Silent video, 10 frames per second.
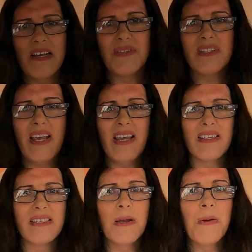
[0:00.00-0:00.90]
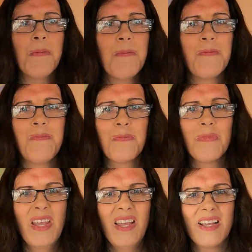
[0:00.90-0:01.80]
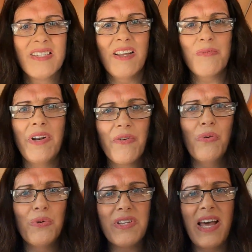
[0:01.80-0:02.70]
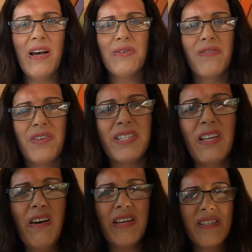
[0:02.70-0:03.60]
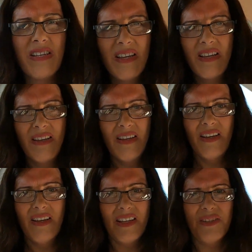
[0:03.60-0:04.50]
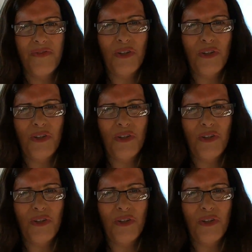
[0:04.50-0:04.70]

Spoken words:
downstairs, except when of course the house is this size. It's